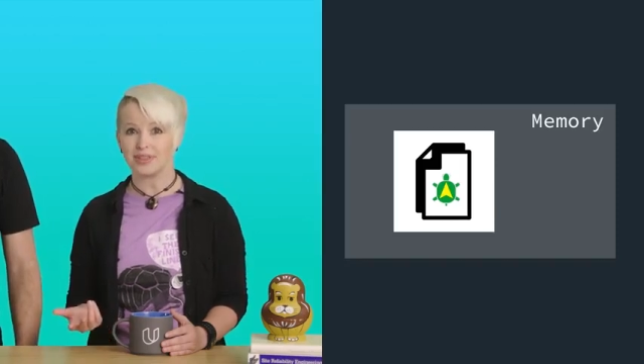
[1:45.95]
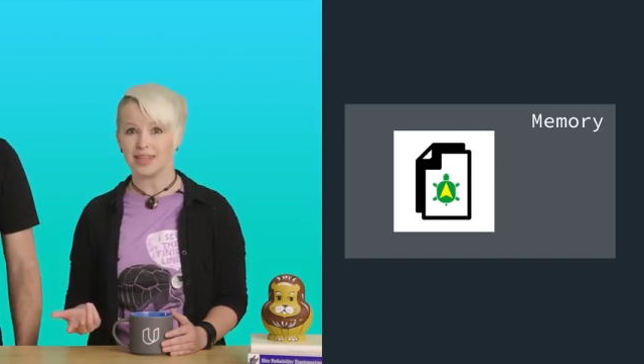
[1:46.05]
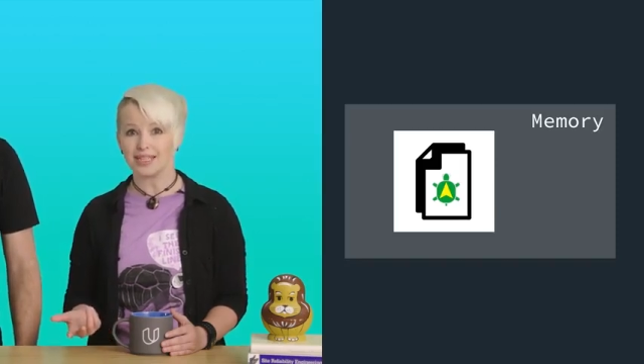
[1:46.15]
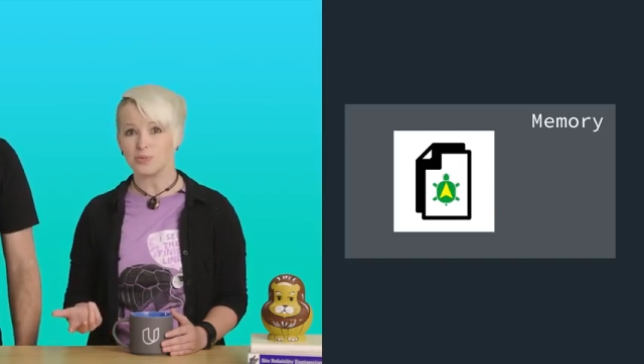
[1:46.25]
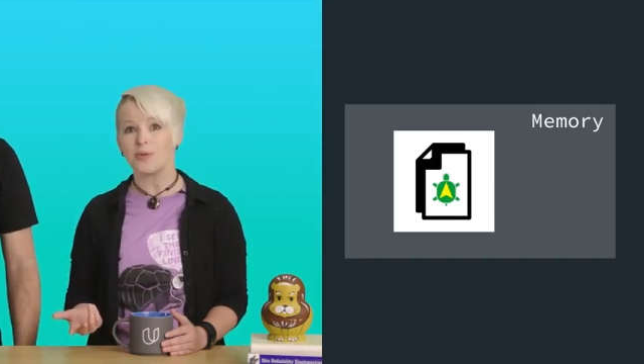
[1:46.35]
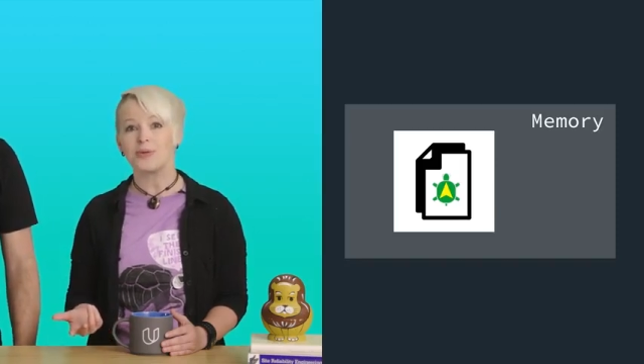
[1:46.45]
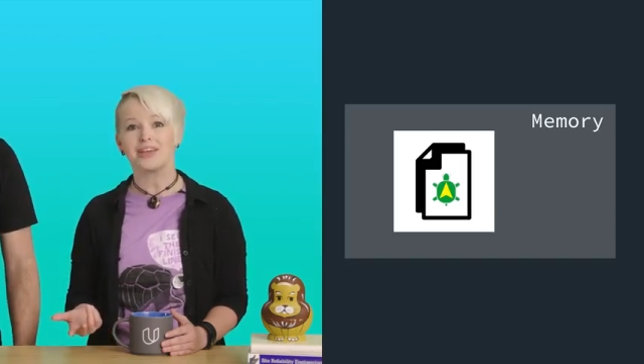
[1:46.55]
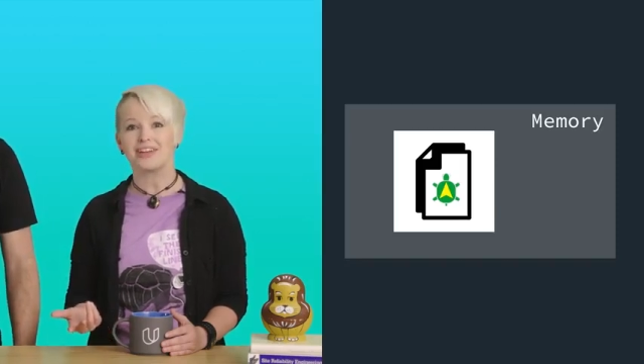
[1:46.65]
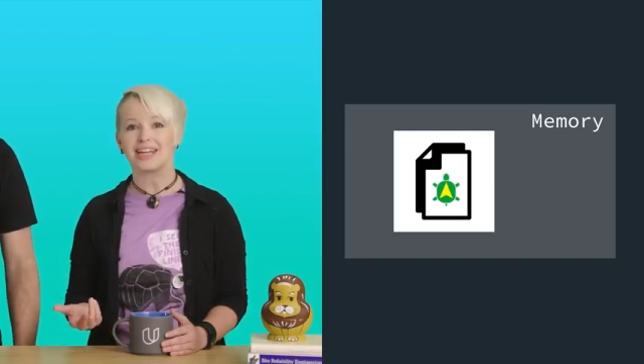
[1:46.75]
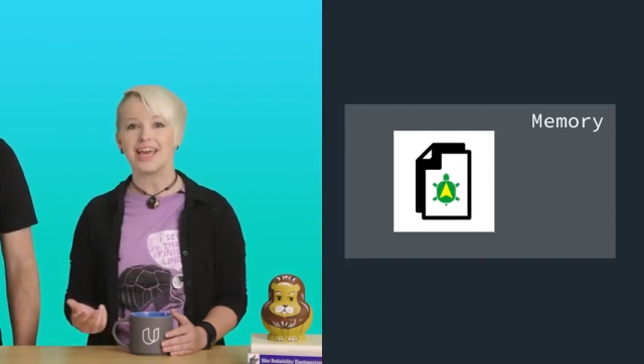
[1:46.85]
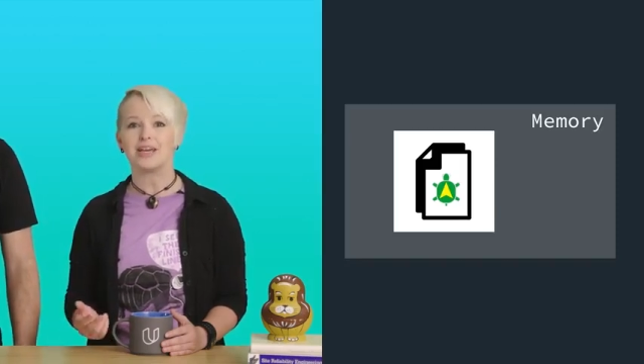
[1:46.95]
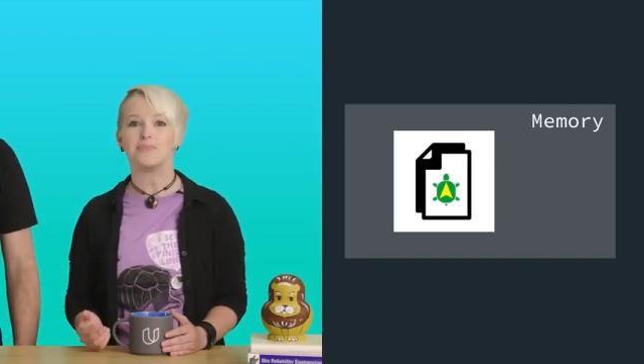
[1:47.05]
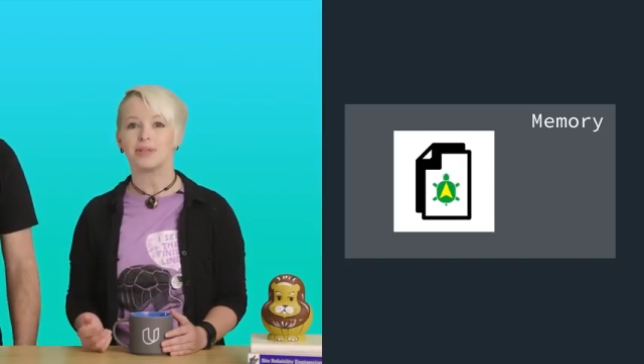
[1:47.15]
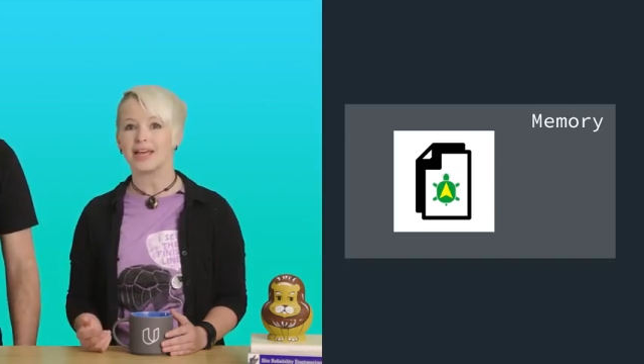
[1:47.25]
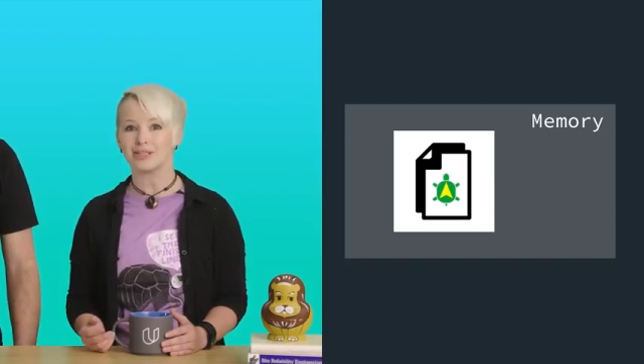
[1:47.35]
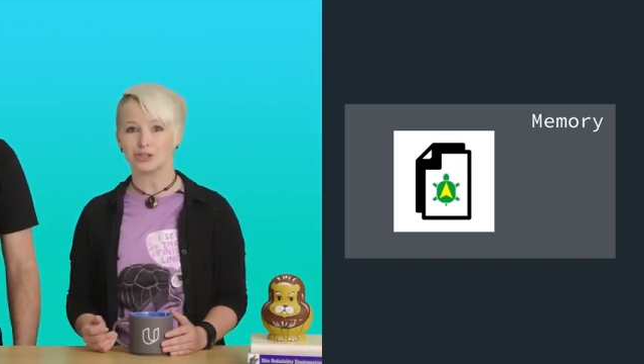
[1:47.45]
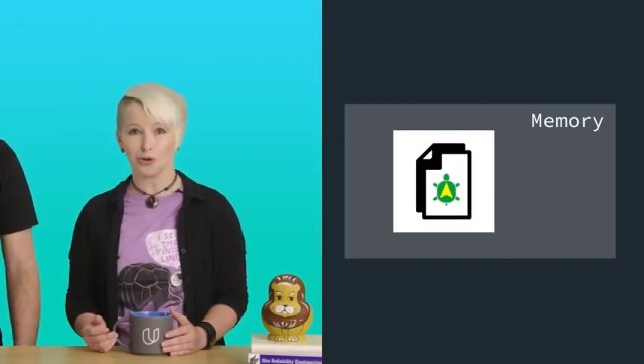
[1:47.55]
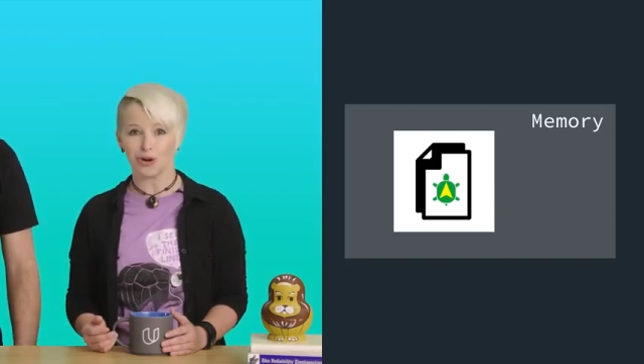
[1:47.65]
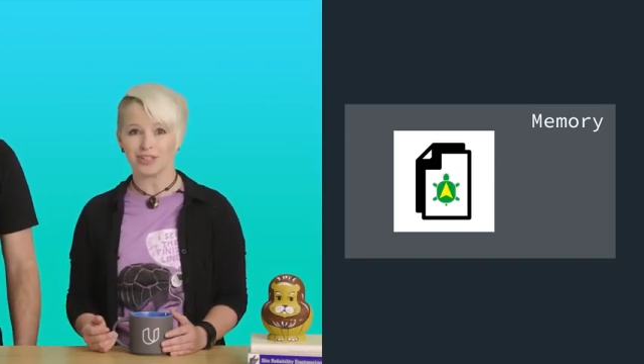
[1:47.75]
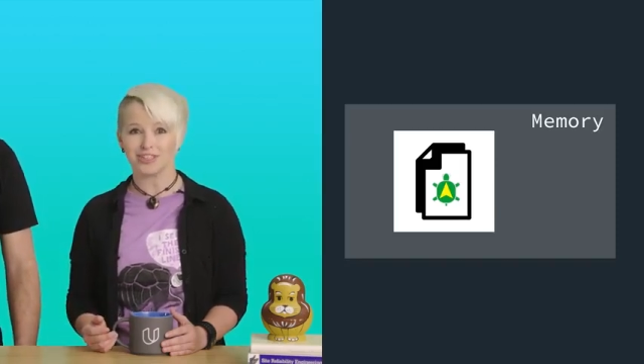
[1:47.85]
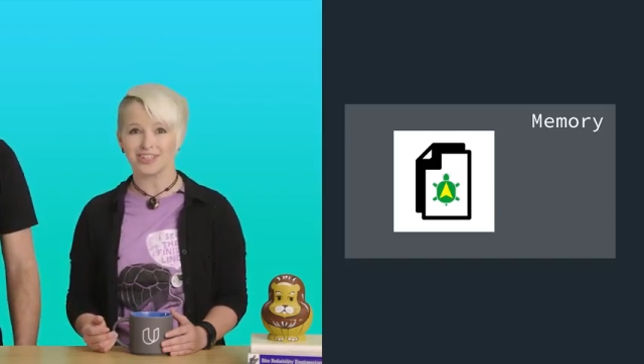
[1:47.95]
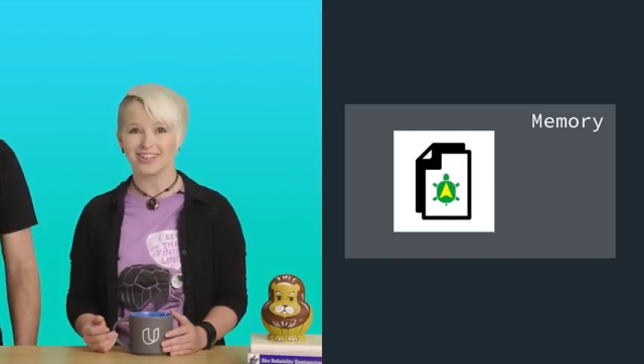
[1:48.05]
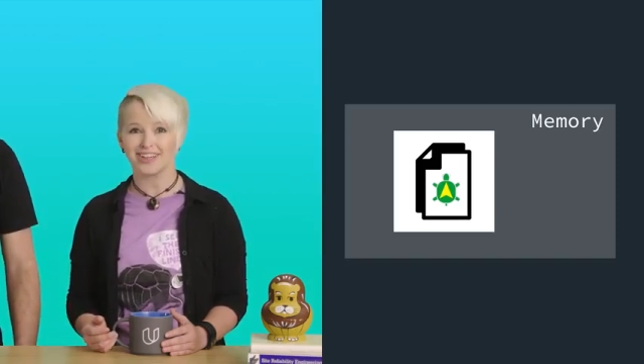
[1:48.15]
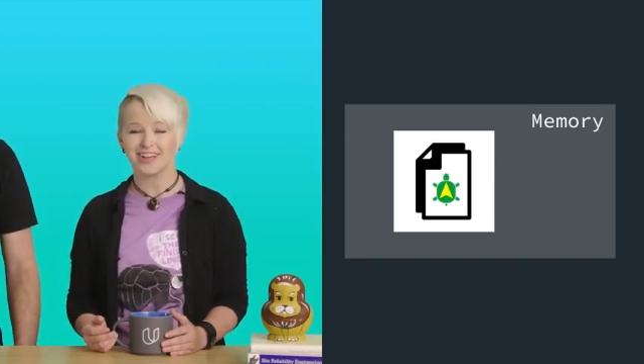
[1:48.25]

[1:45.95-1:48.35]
That's why we give it a name, like George.